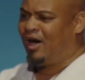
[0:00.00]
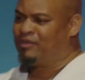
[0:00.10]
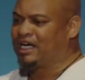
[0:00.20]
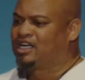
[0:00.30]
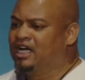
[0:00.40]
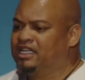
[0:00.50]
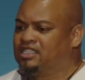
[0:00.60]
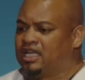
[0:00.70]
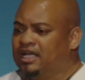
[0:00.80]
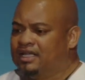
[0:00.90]
my goodness.
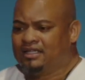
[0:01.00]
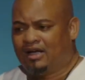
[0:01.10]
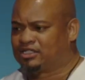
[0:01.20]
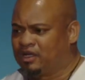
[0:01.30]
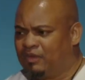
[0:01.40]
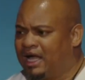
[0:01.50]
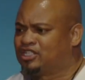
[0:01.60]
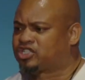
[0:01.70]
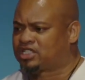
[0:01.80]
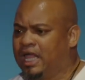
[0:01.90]
Oh, somebody
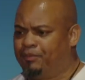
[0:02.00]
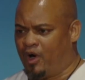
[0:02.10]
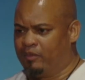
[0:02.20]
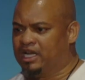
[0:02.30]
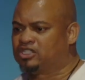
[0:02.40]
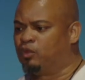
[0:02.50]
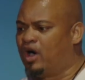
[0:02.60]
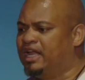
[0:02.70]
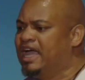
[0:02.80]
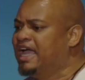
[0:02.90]
sleep on me this
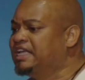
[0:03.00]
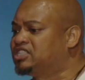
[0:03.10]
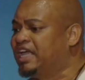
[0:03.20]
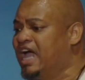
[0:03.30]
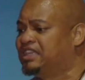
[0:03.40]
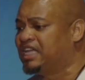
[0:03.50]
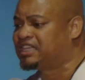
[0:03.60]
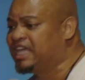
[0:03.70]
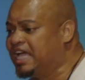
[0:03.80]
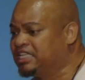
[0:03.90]
morning. He said that
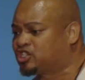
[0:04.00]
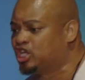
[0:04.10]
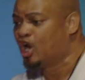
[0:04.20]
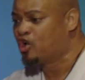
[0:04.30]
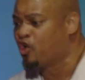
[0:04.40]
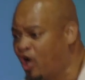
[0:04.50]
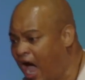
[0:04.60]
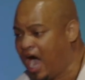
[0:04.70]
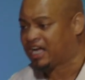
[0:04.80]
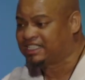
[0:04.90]
this
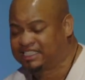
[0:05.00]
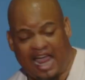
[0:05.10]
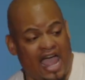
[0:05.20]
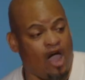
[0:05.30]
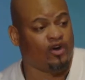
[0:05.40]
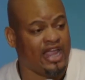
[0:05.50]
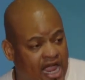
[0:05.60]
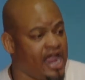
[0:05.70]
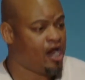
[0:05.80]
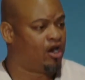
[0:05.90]
rock down
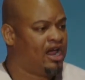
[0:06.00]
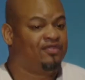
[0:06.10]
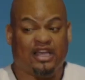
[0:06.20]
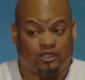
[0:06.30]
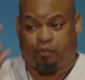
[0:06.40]
here, this